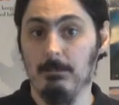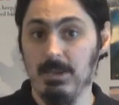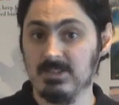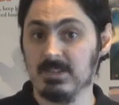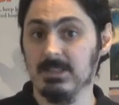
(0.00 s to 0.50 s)

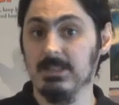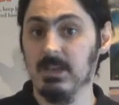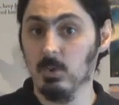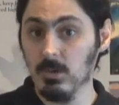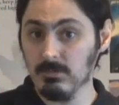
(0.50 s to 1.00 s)
Basically, the
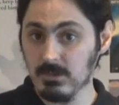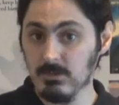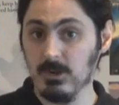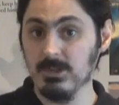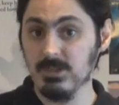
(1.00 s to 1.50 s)

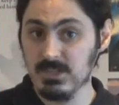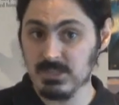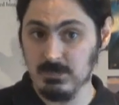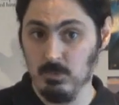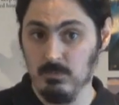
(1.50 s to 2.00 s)
equivalent when a
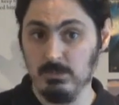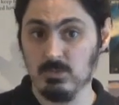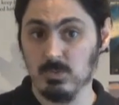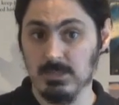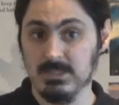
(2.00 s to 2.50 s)
Disney movie
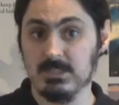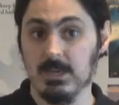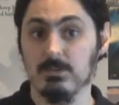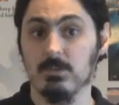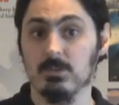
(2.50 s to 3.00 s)
was released
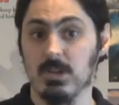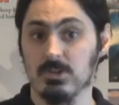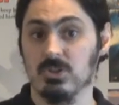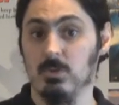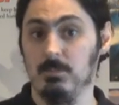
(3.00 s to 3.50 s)
under the
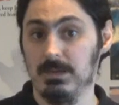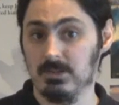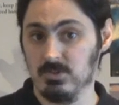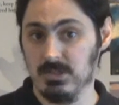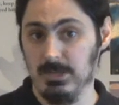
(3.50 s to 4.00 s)
Touchstone
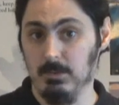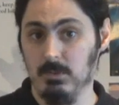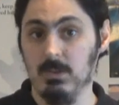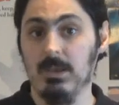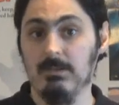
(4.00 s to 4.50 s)
Pictures
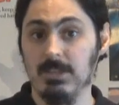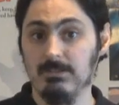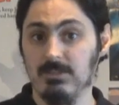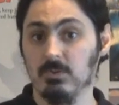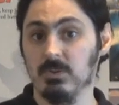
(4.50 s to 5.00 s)
label if they
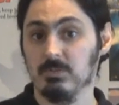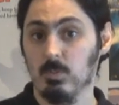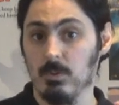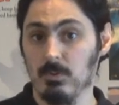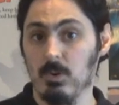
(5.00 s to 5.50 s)
felt it was
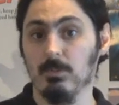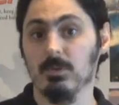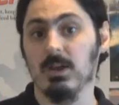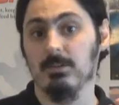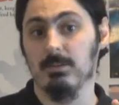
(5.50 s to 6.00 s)
more
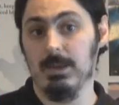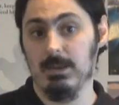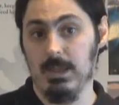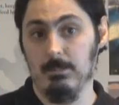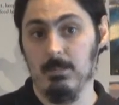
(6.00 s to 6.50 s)
appropriate under that
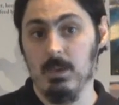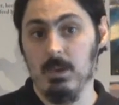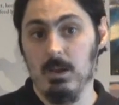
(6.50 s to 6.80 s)
name.